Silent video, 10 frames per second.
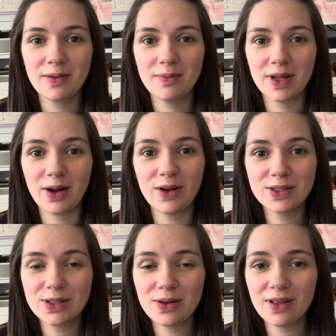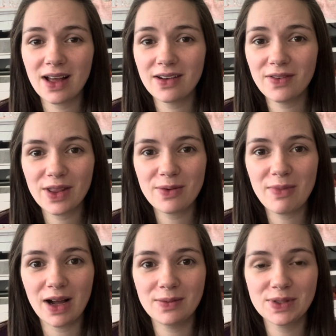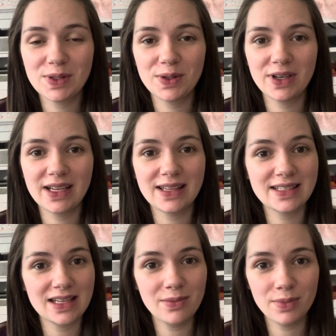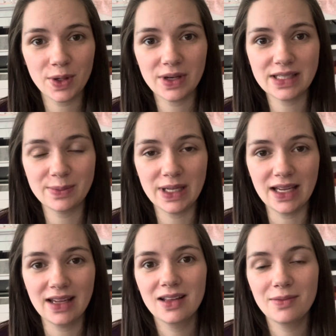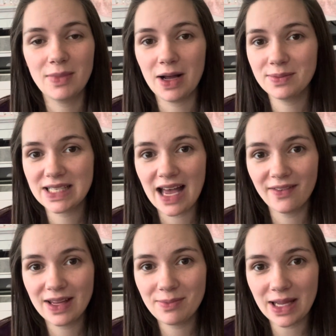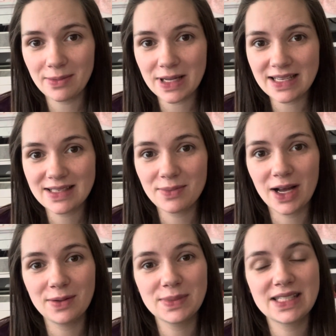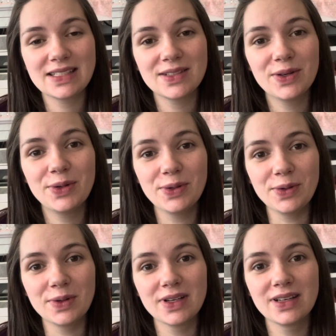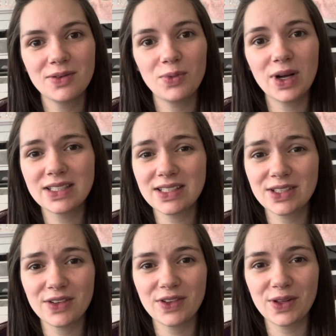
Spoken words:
but also a lot of other moms who are in the same boat as me. Moms having babies, moms who want to serve the